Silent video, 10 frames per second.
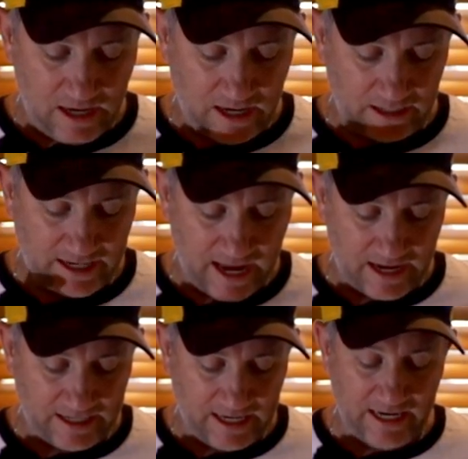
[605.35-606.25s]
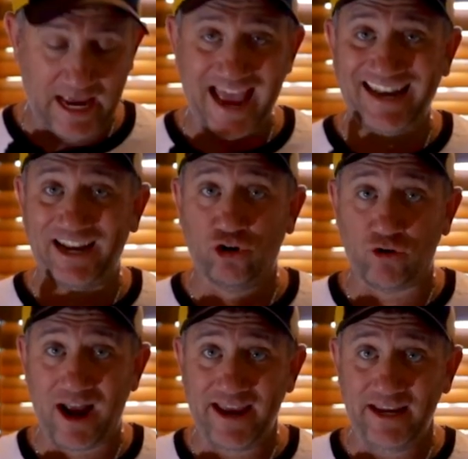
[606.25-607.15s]
a khaki, and a
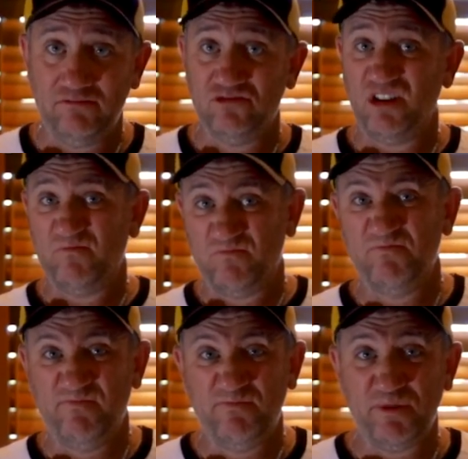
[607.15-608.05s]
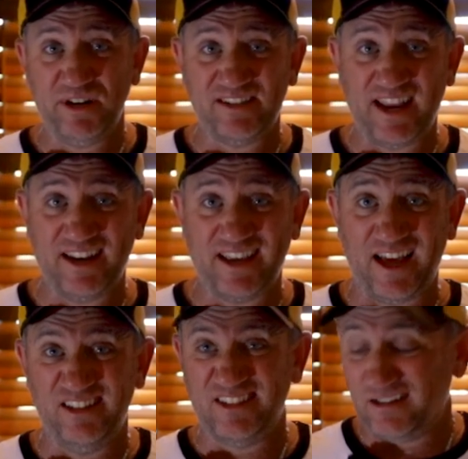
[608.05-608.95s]
gray. So pretty standard
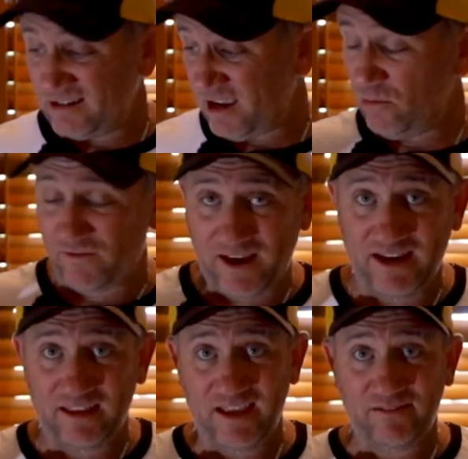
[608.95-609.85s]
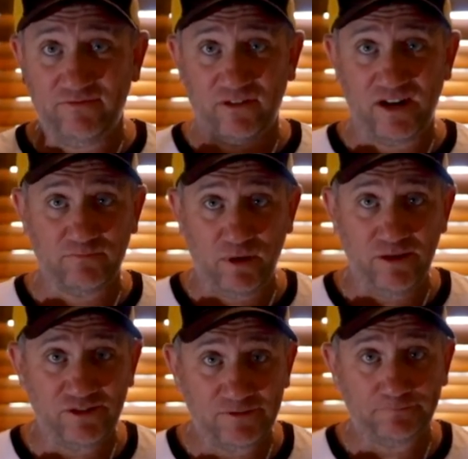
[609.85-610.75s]
colors. They'll go with anything for us
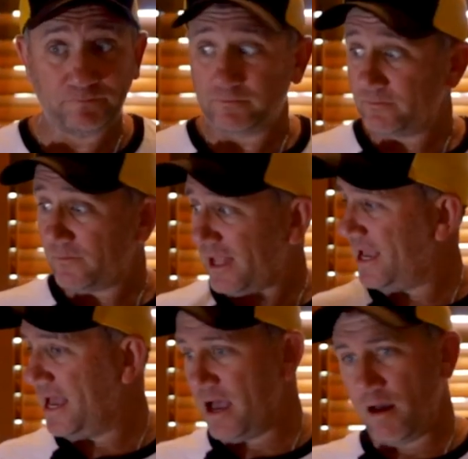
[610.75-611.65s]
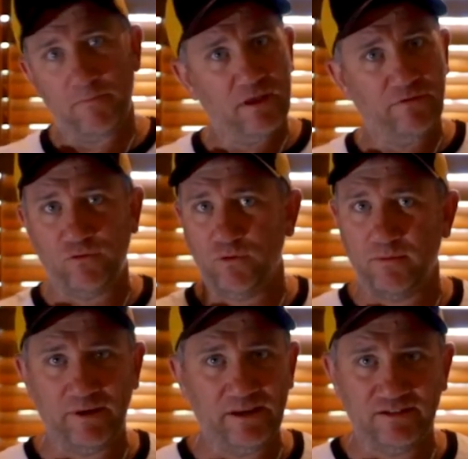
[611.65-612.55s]
blokes. if you want
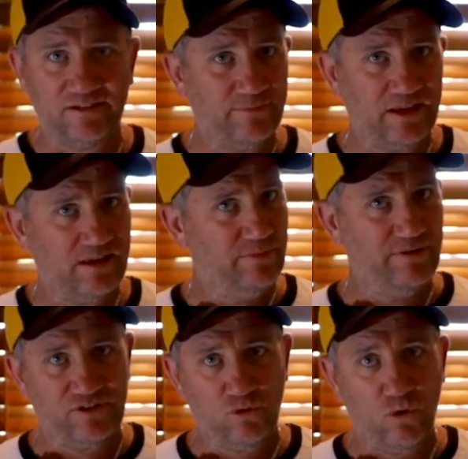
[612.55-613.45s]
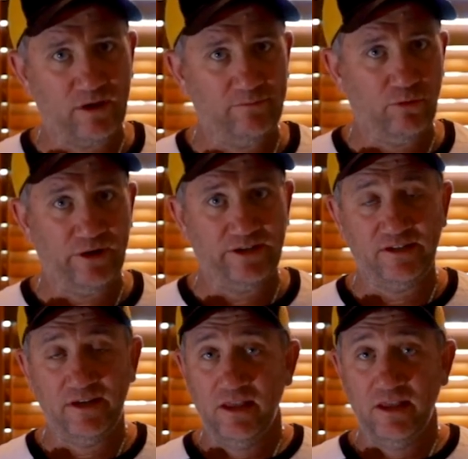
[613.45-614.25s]
to be something a bit of a talking point,